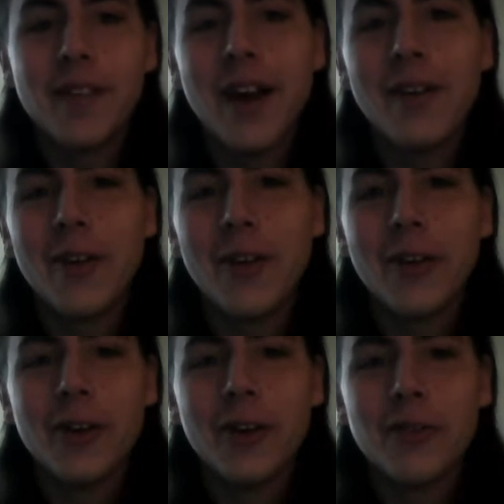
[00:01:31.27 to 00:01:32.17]
that, and the
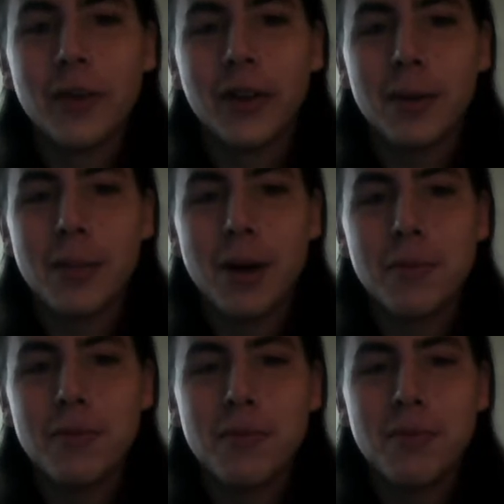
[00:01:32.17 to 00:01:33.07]
third for like my
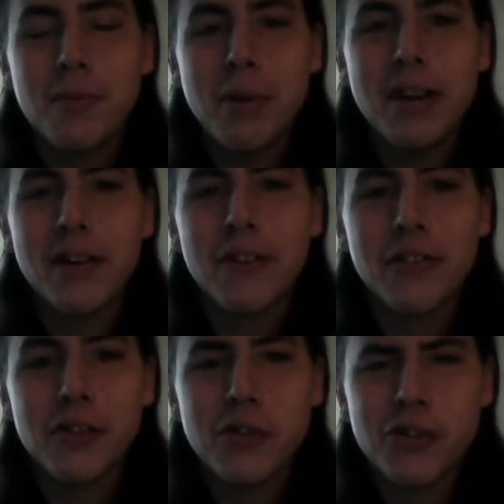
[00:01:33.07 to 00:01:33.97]
peers
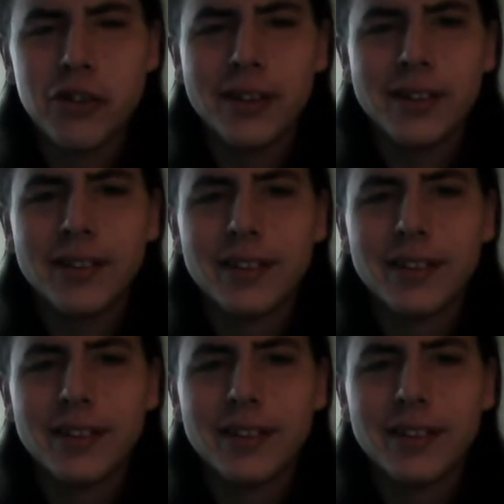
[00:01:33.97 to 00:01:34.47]
and shit.